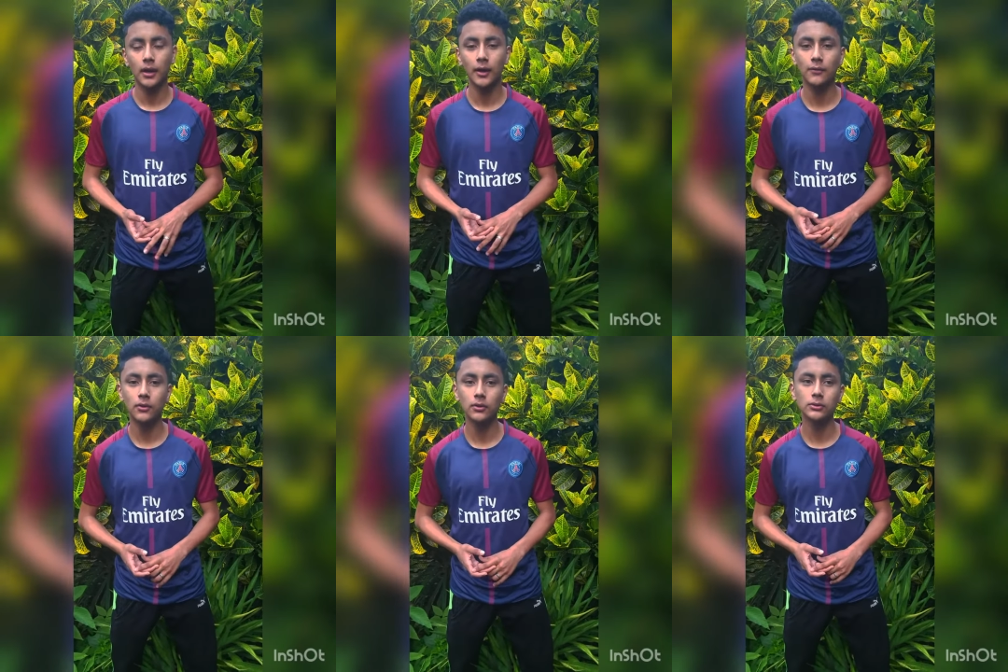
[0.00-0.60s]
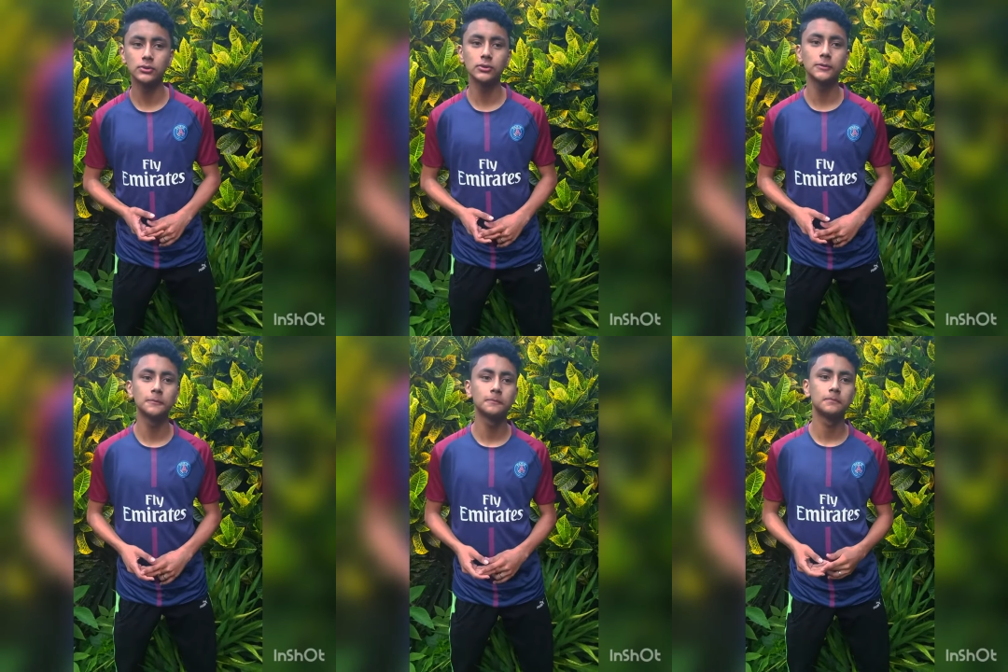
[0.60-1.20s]
and
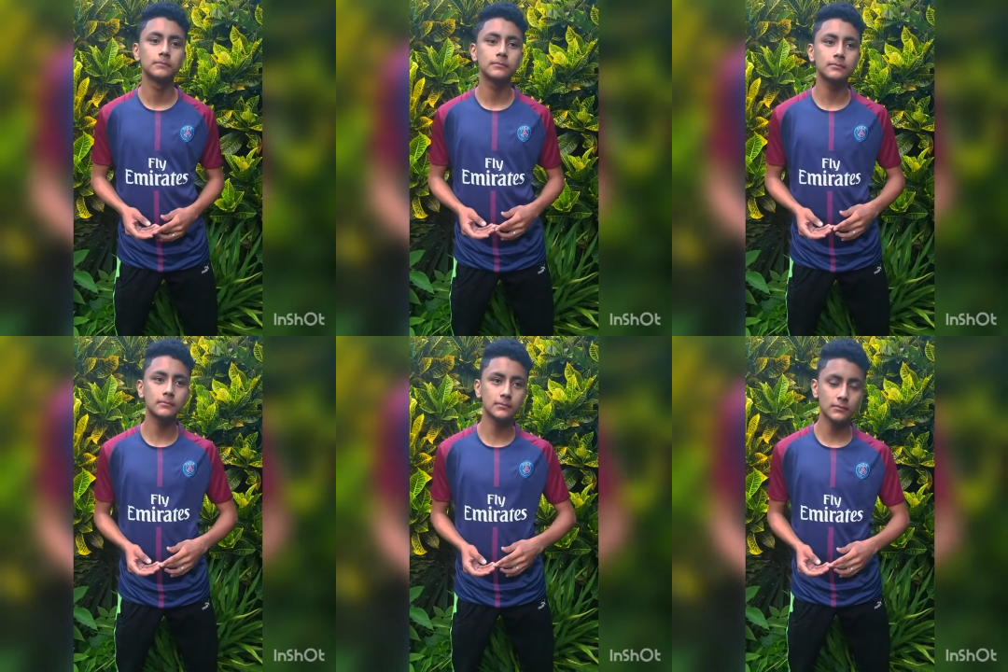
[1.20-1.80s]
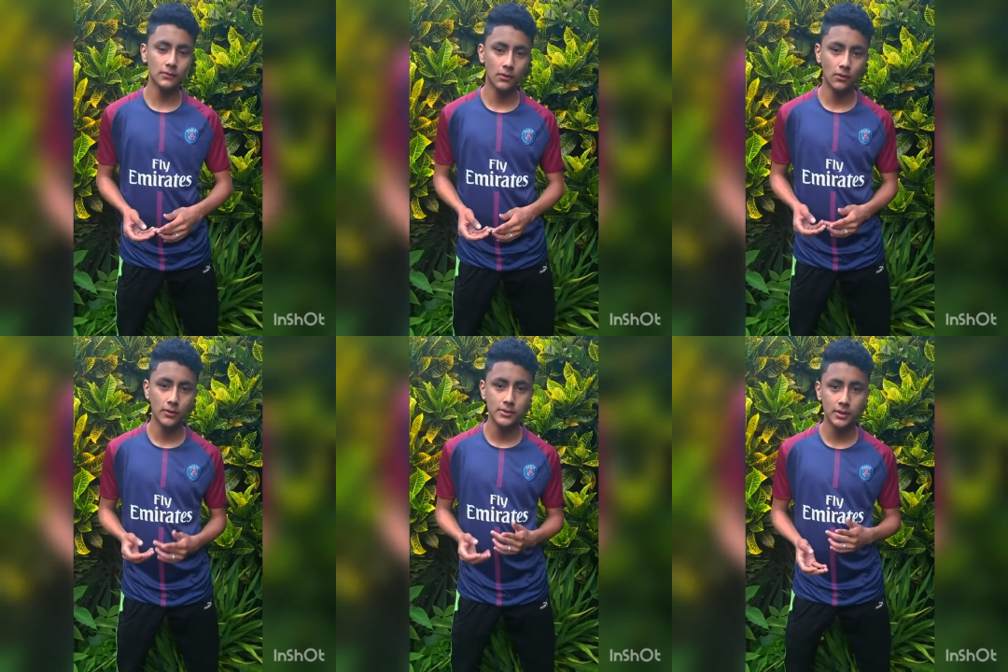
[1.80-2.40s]
also other